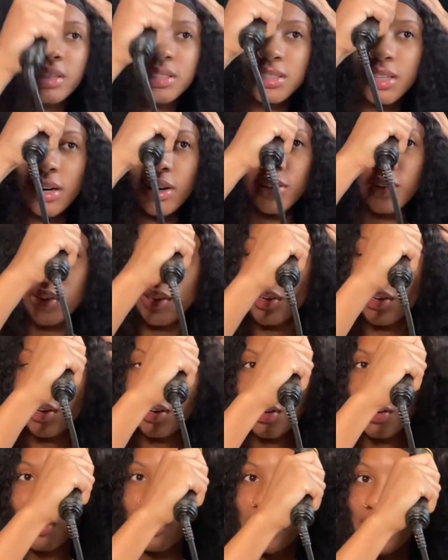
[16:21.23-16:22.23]
out the
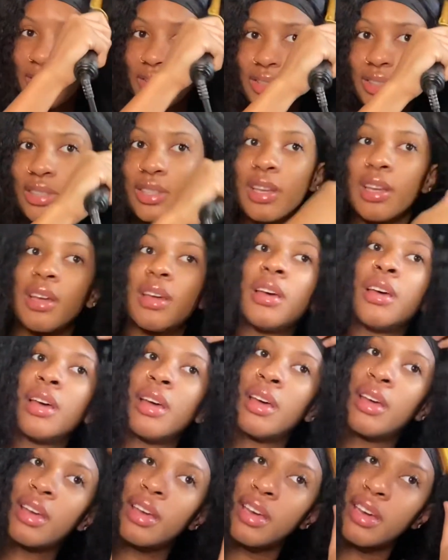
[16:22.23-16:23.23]
curls
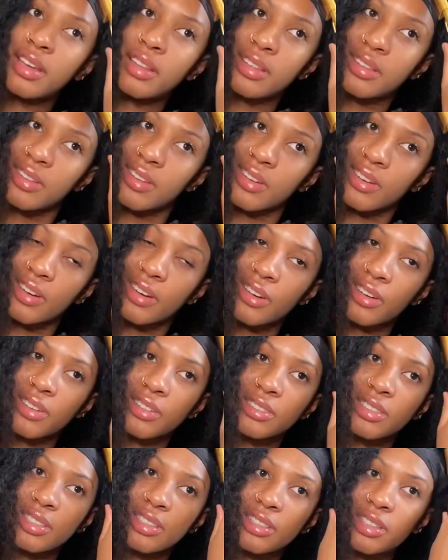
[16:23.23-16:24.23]
and then the
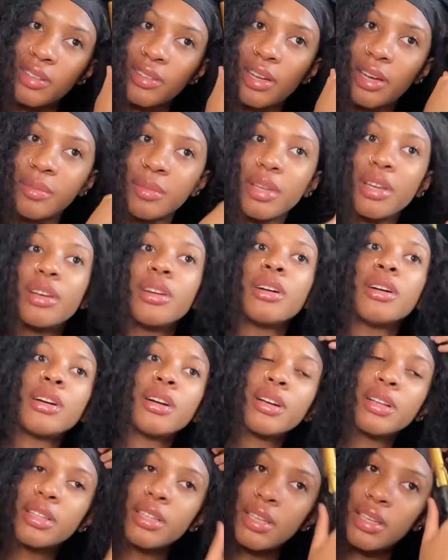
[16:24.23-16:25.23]
curls end up not being
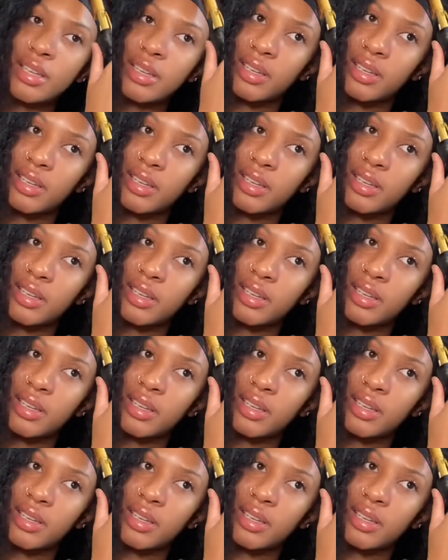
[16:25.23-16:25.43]
curly.